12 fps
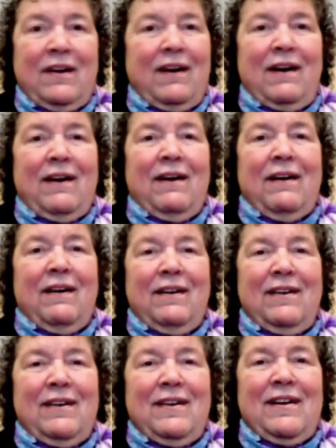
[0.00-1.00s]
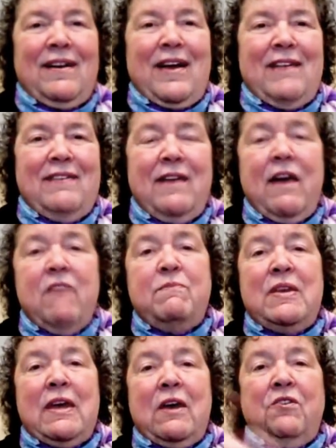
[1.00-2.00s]
uh uh I said, I have
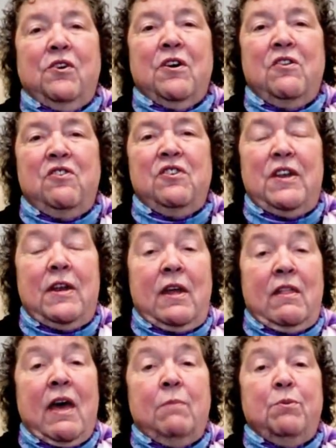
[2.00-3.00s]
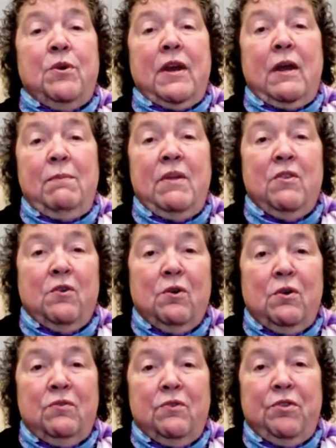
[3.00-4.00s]
been down to Argentina, and that point I'd been
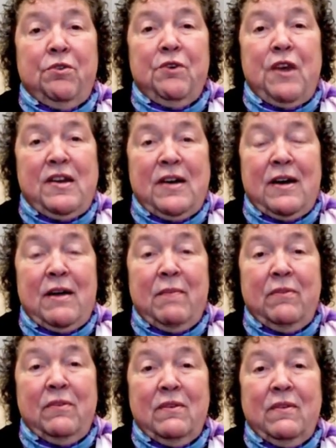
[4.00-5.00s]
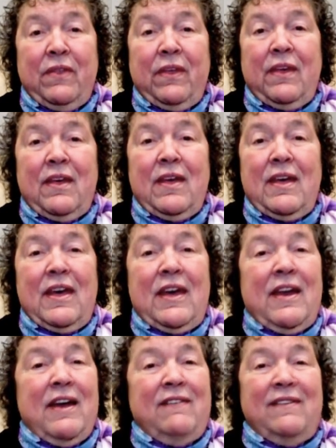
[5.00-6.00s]
there over 30 times.
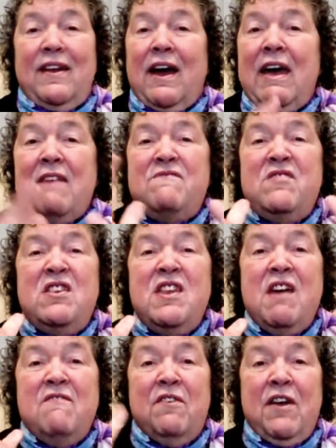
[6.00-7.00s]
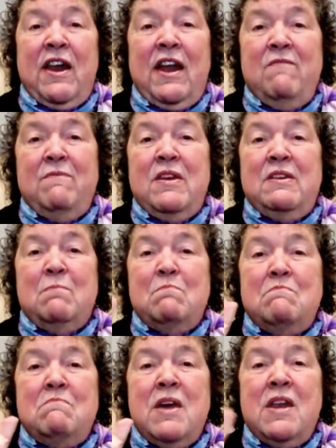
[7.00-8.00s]
And I said, I have never, and I've been to
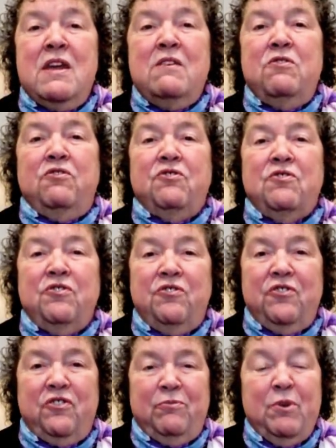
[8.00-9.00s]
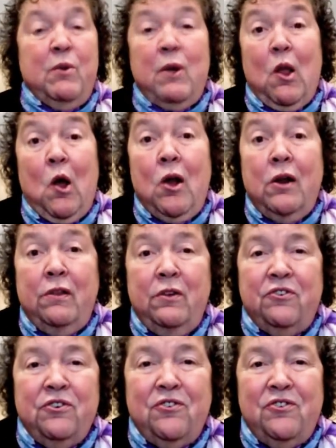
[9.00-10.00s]
many of the churches, pretty well all of the
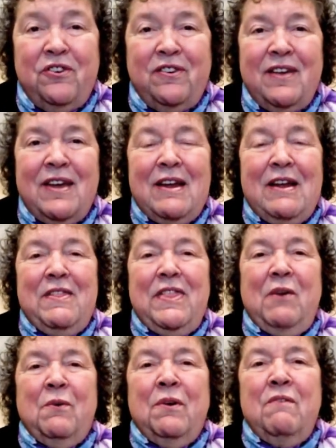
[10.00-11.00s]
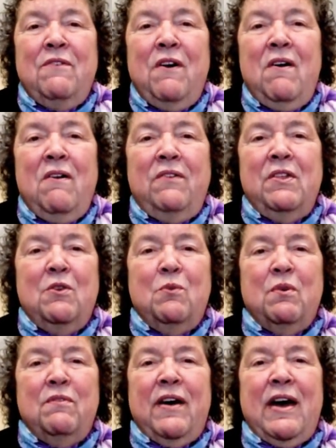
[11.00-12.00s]
churches that were involved in the
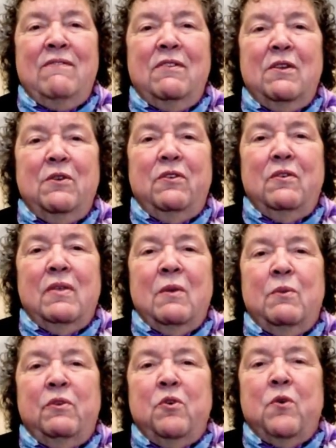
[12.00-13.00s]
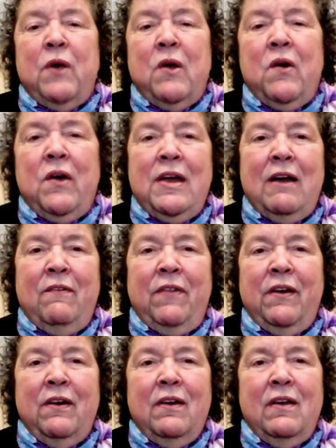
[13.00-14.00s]
revival that was going on down
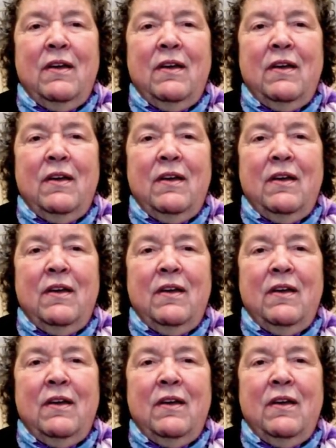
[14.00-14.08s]
there.